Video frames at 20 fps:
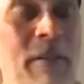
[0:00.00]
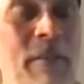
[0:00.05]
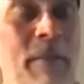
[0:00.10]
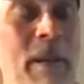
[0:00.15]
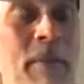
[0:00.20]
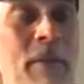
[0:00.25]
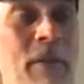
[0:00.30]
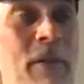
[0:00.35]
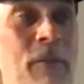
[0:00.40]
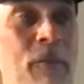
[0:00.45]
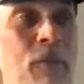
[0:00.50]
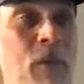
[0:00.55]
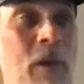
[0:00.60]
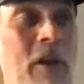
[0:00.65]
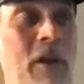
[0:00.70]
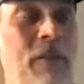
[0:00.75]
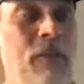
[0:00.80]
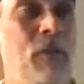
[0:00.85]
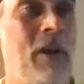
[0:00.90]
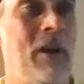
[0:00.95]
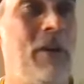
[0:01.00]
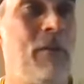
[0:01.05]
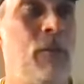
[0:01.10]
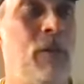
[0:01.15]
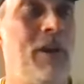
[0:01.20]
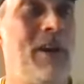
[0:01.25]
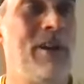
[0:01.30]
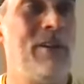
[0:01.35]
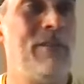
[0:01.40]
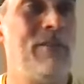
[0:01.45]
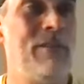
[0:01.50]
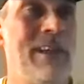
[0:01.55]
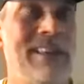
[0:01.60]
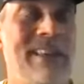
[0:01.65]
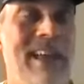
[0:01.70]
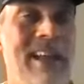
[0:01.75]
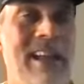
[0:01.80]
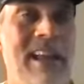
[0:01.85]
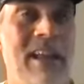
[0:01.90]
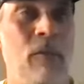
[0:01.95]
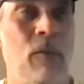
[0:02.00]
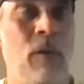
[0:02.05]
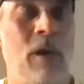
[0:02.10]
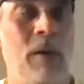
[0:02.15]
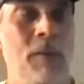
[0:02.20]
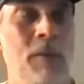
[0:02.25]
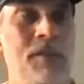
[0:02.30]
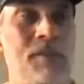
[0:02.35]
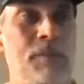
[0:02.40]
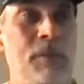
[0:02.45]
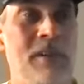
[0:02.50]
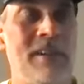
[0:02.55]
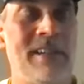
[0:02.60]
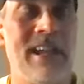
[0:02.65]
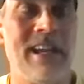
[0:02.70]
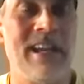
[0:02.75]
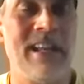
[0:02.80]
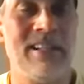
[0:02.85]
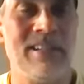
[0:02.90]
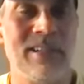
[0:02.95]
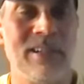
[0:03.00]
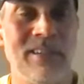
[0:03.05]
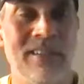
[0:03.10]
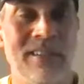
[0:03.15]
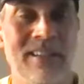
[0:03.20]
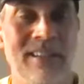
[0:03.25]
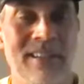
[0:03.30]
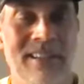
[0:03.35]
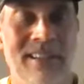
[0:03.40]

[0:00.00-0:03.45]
to remember where you read that and what was it pertaining to.